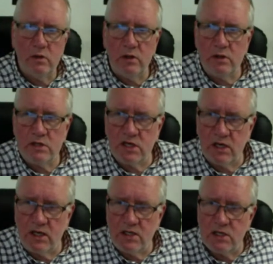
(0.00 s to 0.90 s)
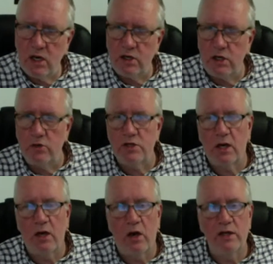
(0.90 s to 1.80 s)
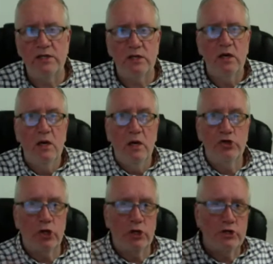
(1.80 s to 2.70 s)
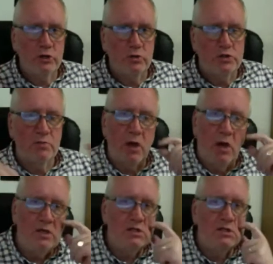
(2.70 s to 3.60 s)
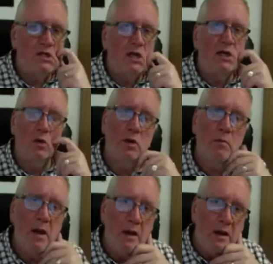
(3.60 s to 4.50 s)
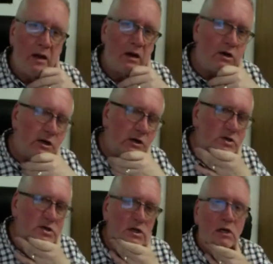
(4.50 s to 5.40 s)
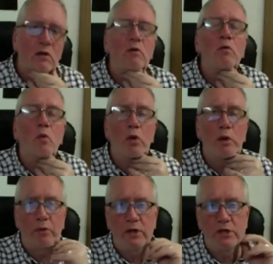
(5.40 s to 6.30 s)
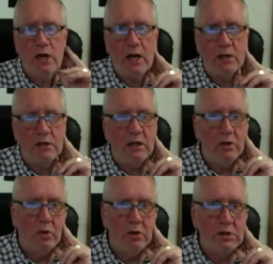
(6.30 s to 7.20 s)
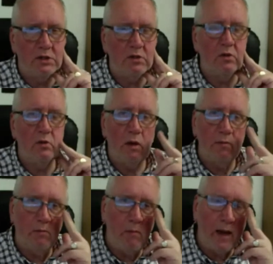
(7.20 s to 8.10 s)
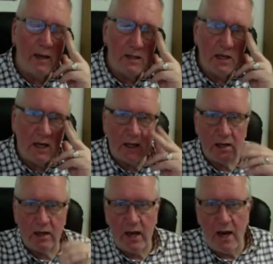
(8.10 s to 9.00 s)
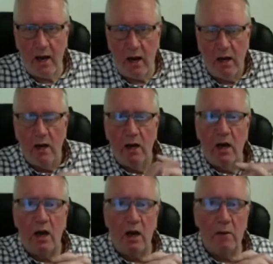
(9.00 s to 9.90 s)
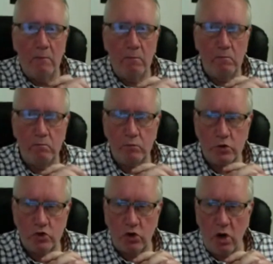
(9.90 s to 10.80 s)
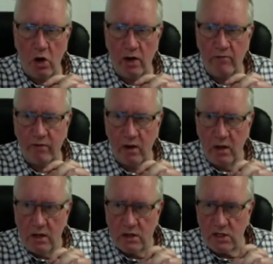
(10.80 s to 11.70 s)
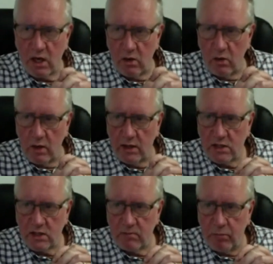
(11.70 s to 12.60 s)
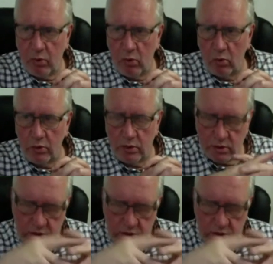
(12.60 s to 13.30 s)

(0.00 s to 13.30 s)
seize and utilize Churchill supplies, as they called them, using what the British had in order to maintain their drive. So it's important